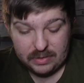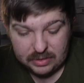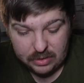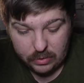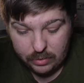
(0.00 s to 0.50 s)

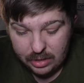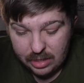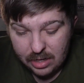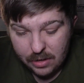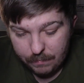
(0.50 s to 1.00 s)
So
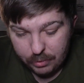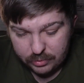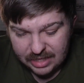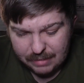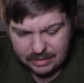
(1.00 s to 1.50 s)

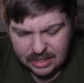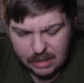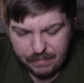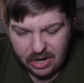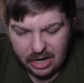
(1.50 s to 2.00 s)
both games to
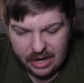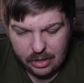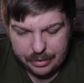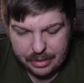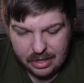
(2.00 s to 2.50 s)
keep an
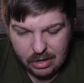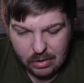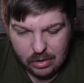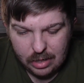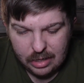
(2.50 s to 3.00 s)
eye on
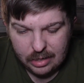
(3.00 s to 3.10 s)
there.